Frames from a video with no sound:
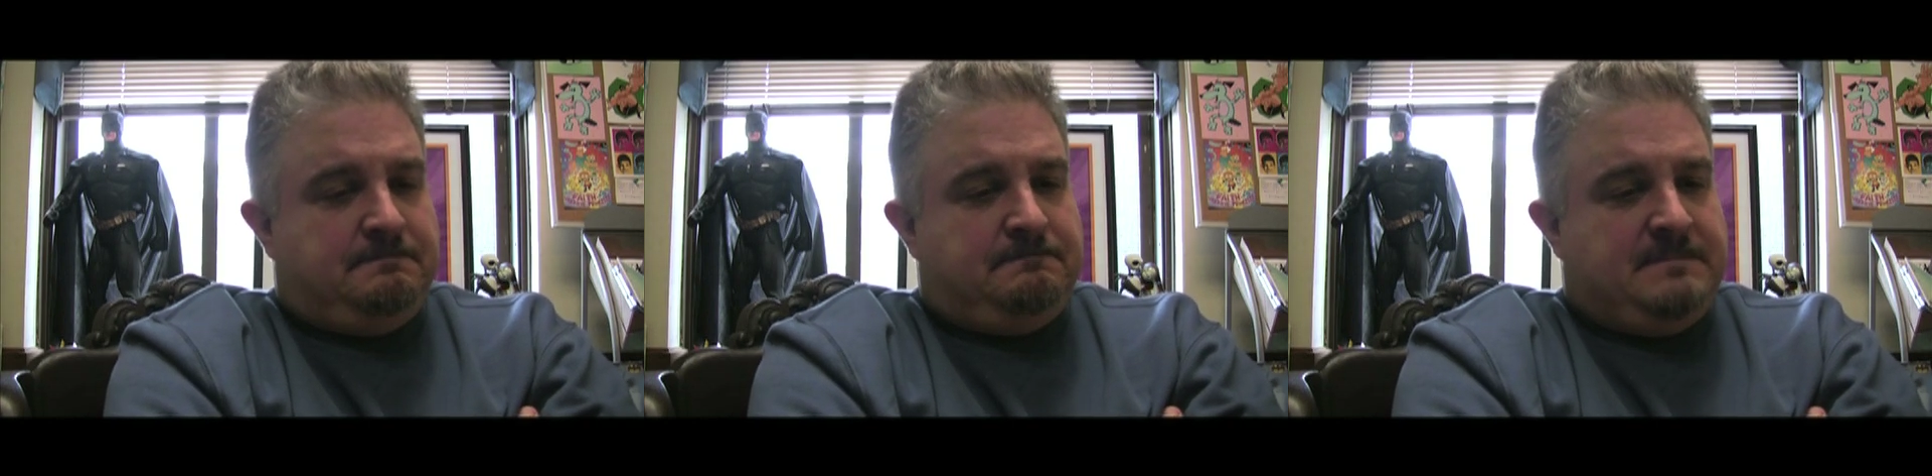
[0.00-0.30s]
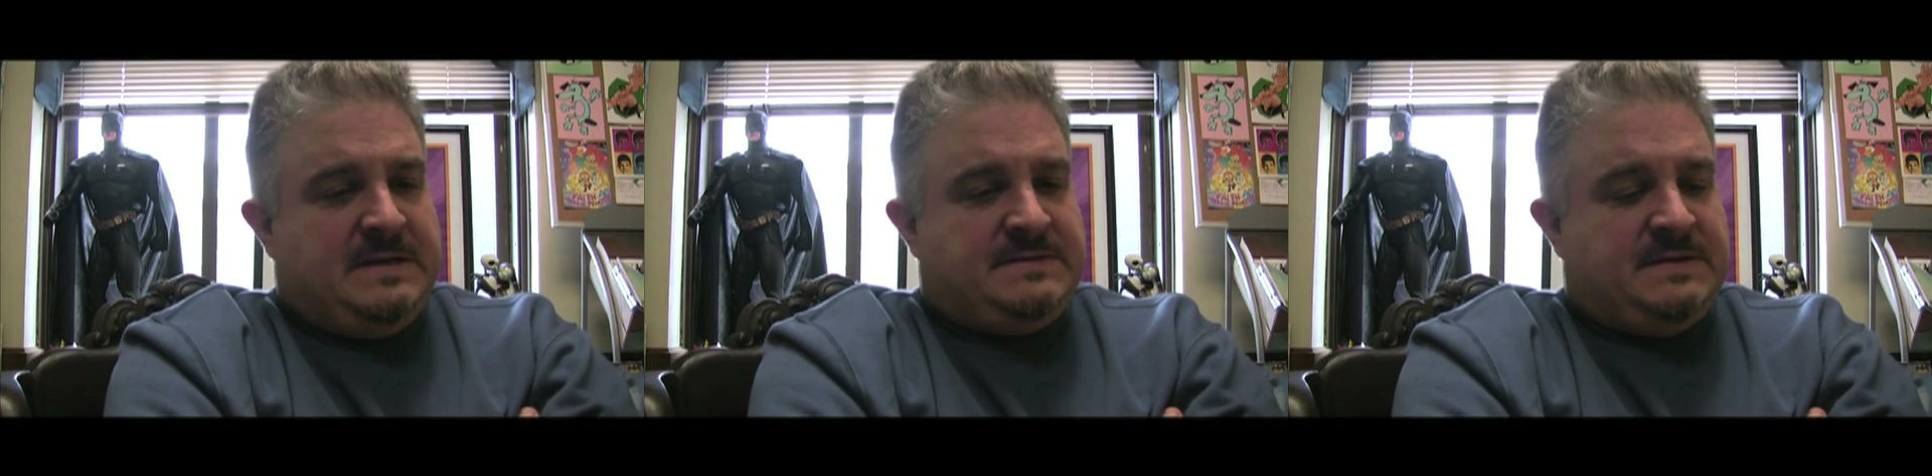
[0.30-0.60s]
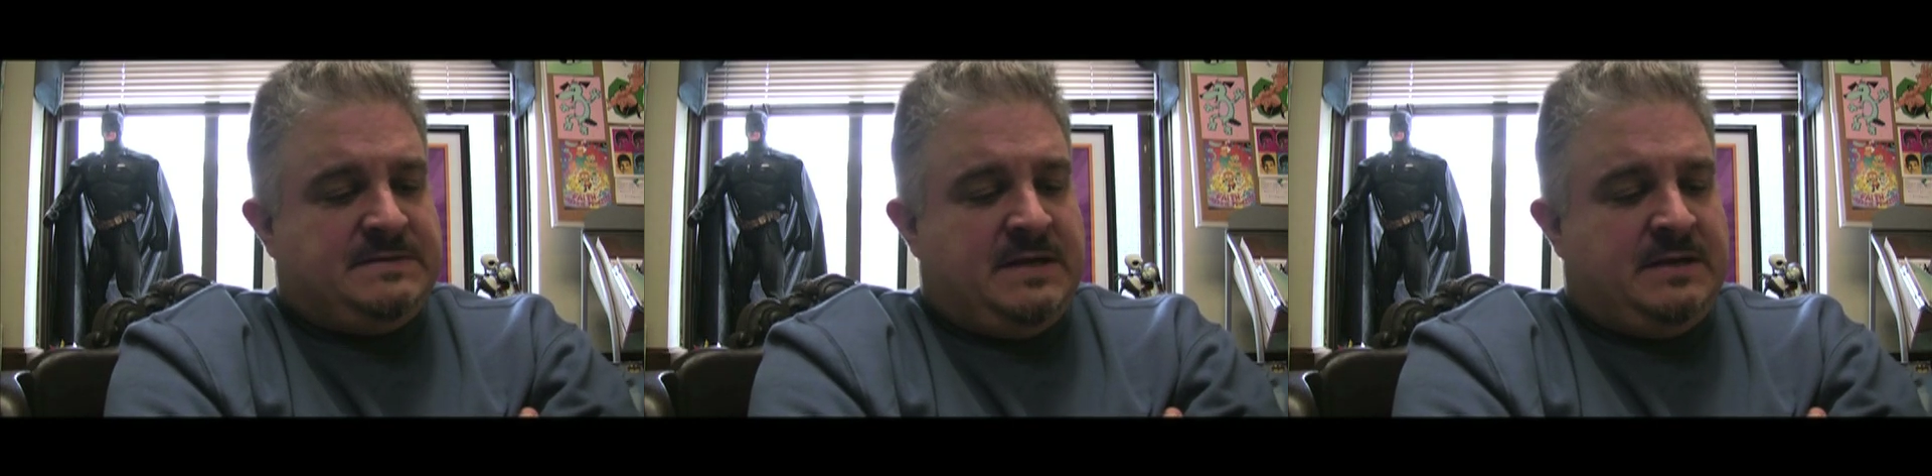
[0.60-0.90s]
He
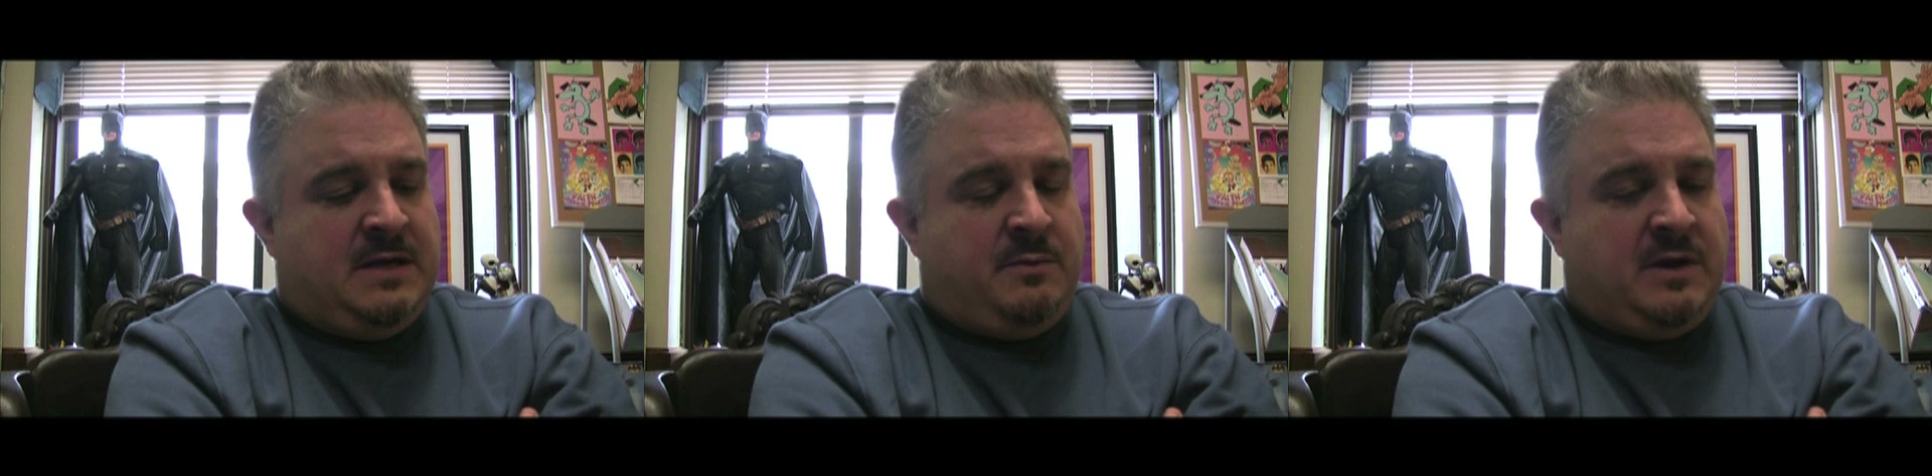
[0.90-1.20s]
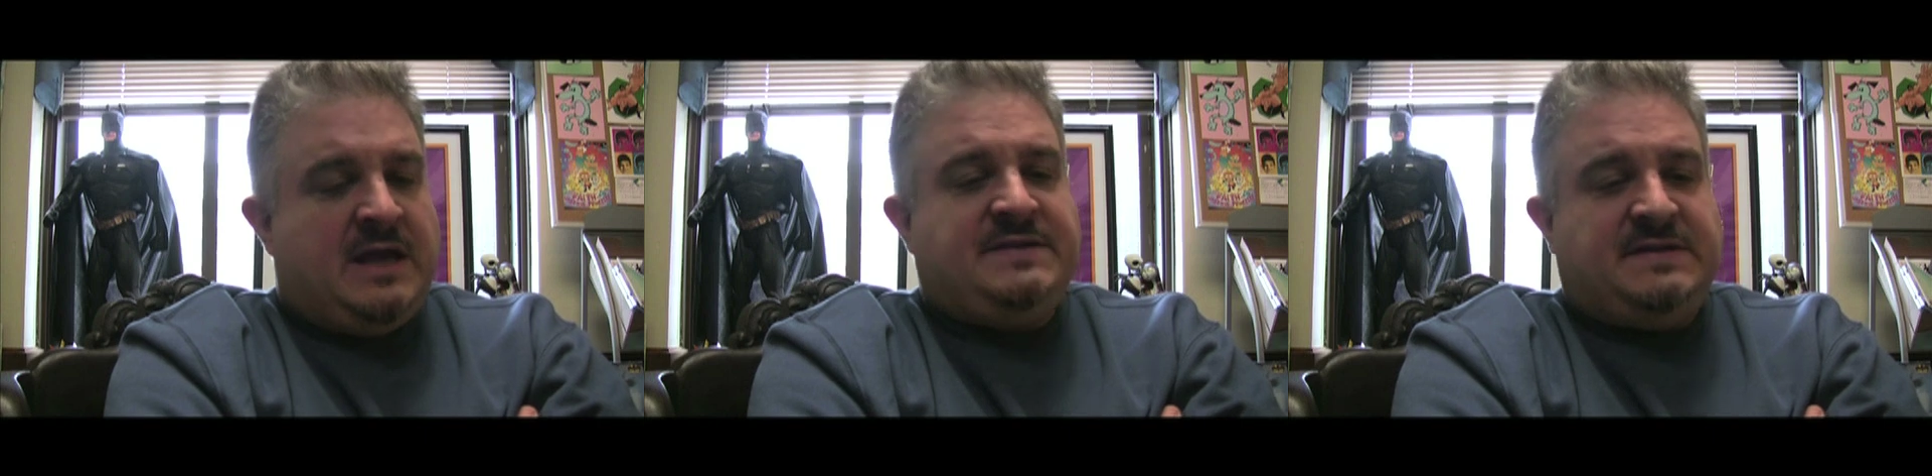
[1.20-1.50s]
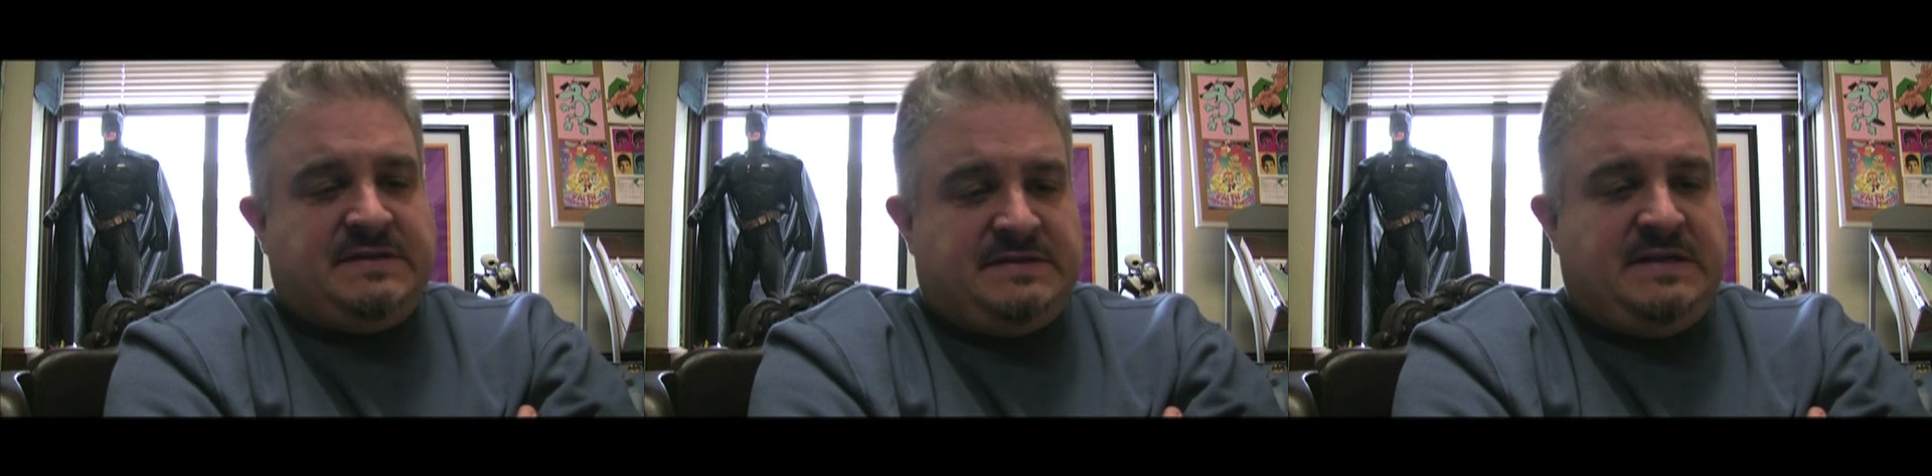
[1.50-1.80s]
says, and when I
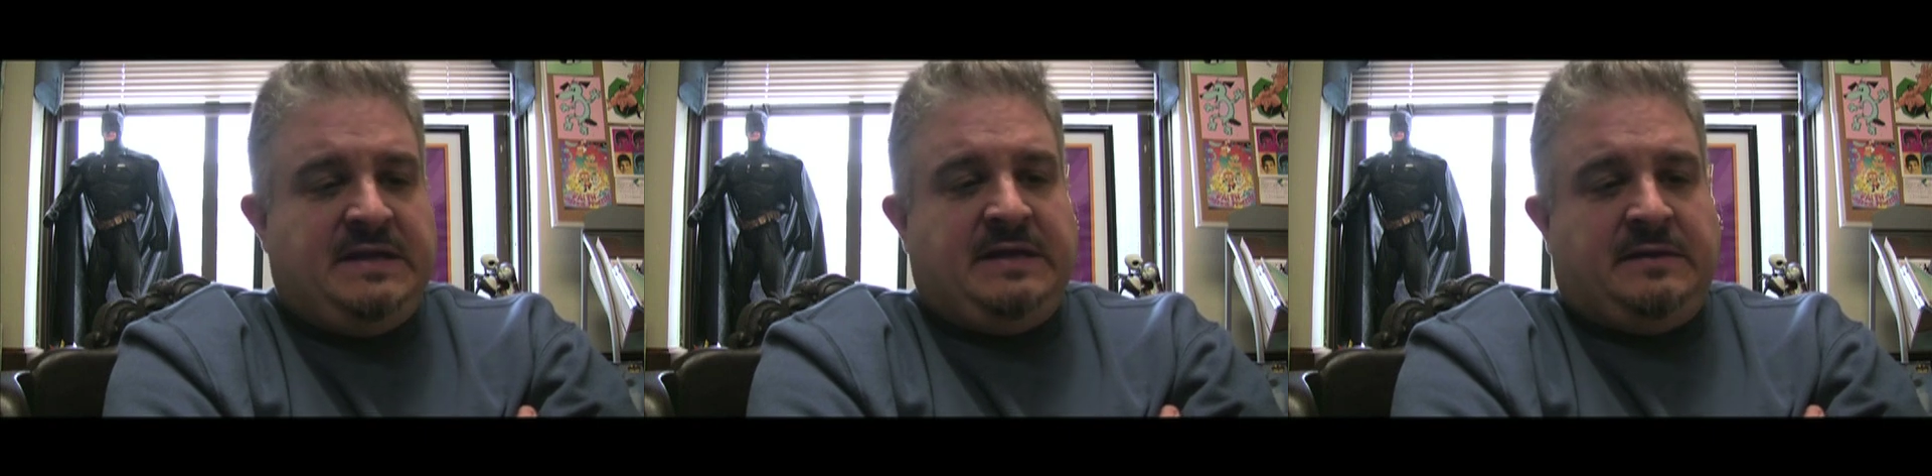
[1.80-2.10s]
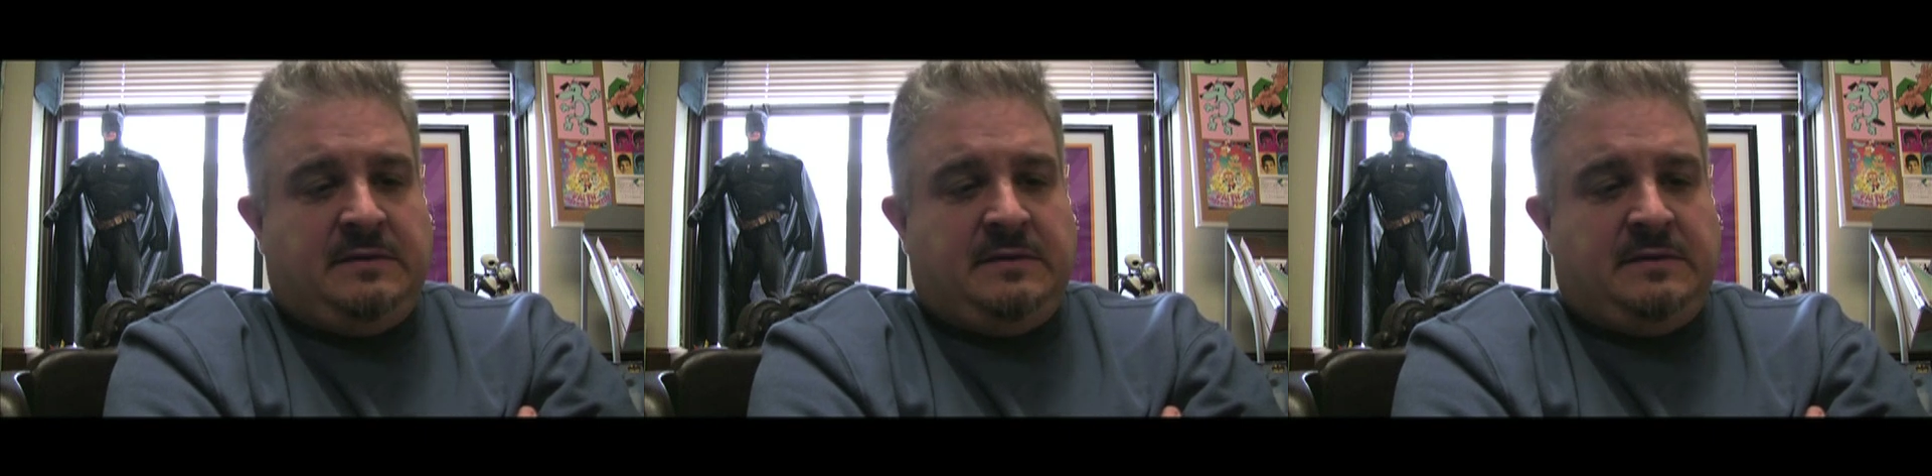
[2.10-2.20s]
succeed